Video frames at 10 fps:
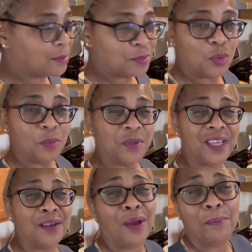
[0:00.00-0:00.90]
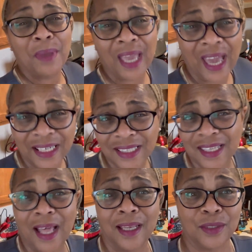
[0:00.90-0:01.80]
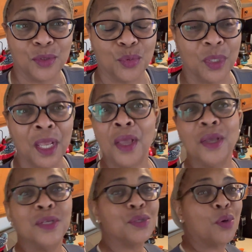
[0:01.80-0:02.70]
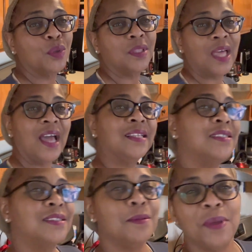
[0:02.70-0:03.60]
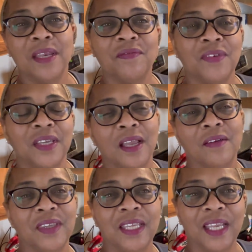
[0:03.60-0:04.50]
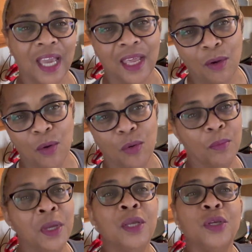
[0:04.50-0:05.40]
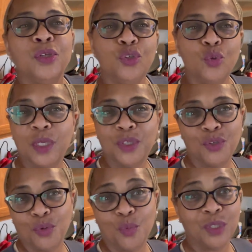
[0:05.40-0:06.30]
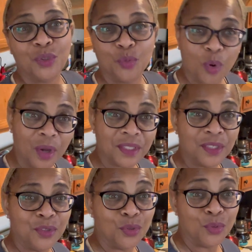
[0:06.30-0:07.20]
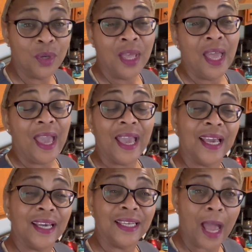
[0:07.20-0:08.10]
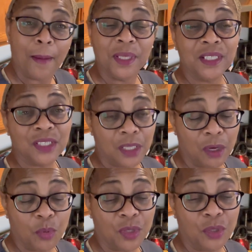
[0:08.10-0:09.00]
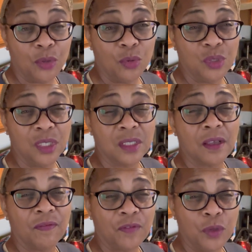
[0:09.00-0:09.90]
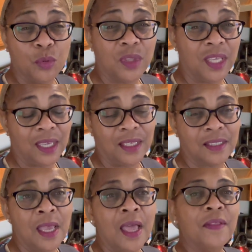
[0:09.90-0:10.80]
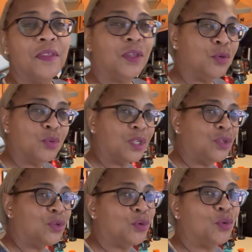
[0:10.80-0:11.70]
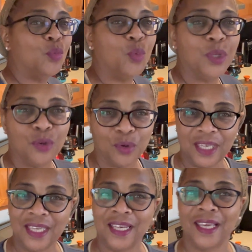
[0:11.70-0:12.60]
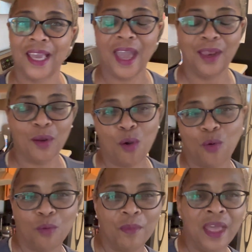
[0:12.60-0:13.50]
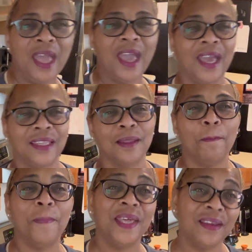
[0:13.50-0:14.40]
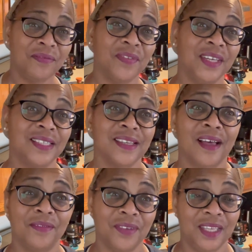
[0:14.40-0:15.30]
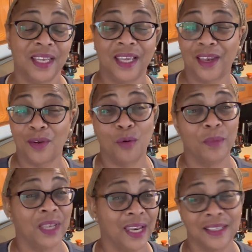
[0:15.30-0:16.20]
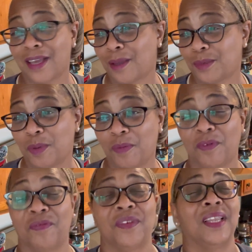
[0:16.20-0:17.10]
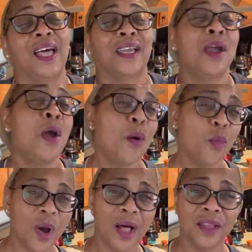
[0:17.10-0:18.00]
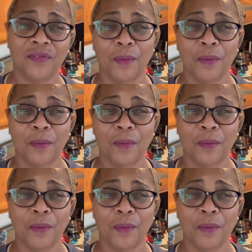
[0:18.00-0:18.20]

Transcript: sweet potato. I may add a salad to it. So that's the benefit of eating at home. You can do what you want to do. And I'm going to share with you just a few things that you can do when you're eating at home and the benefits of eating at home. A lot of times people feel like, well, if I'm